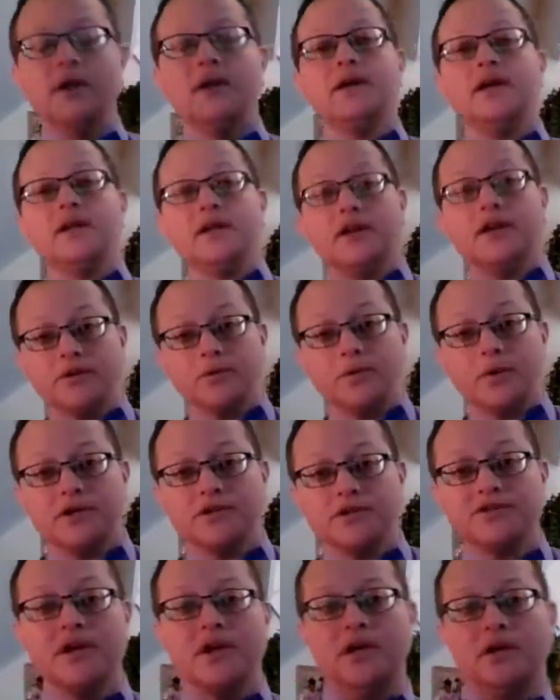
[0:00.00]
In other
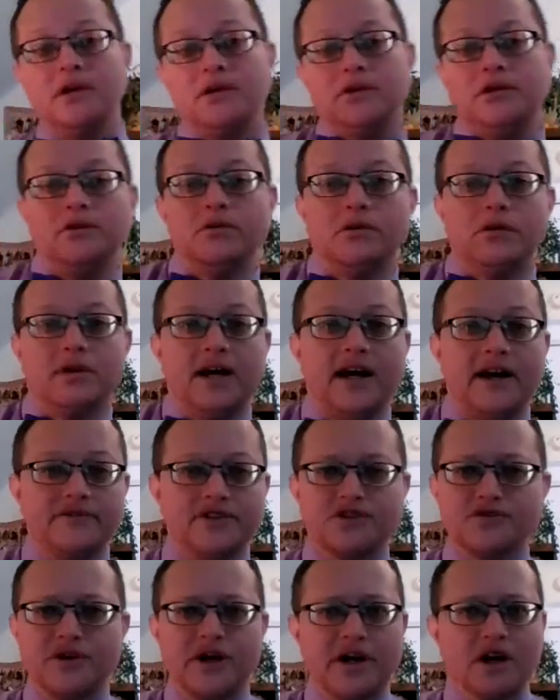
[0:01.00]
words, you don't have to
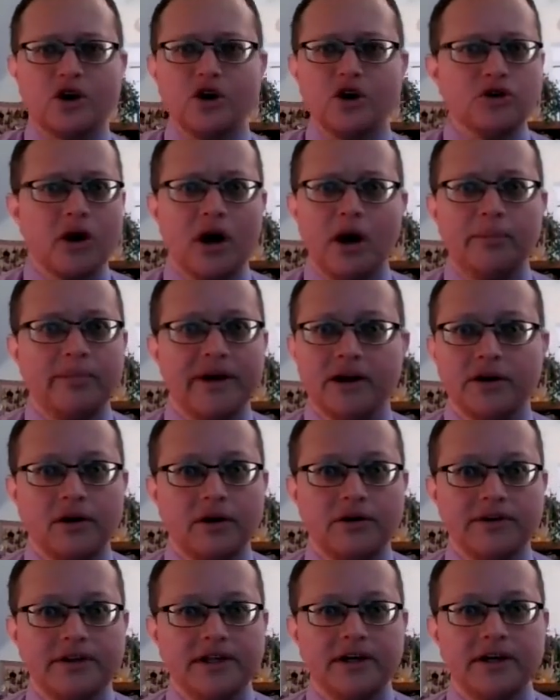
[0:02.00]
try to crop out
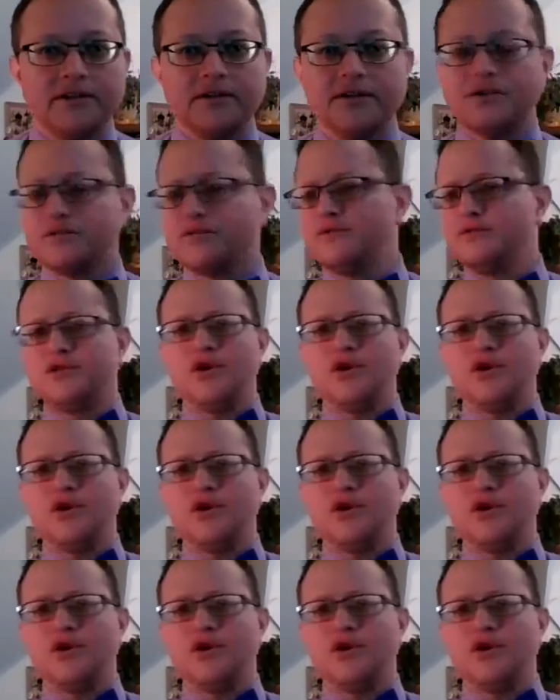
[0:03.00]
all the others.